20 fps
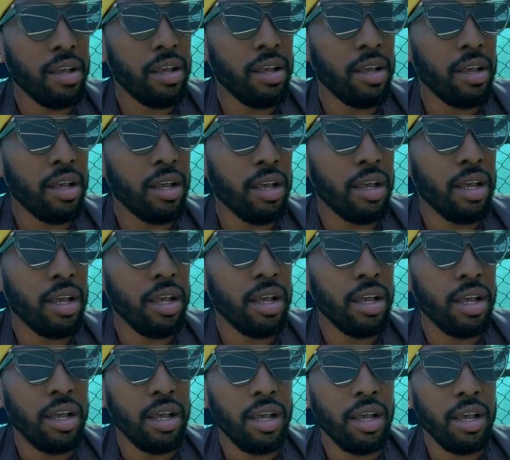
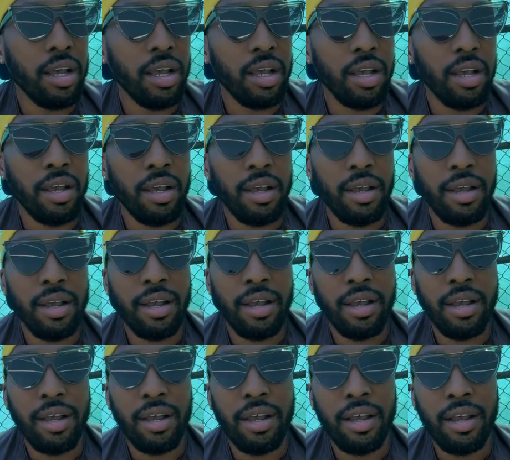
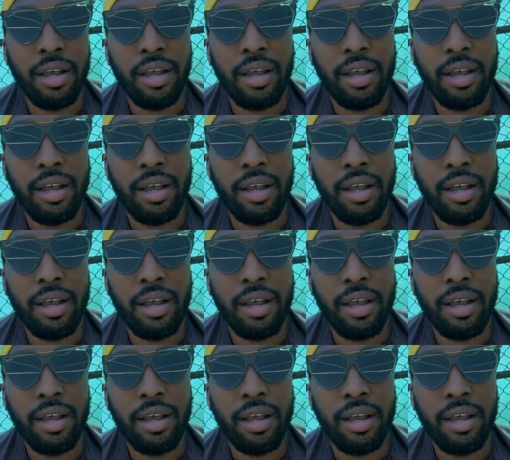Nothing is said.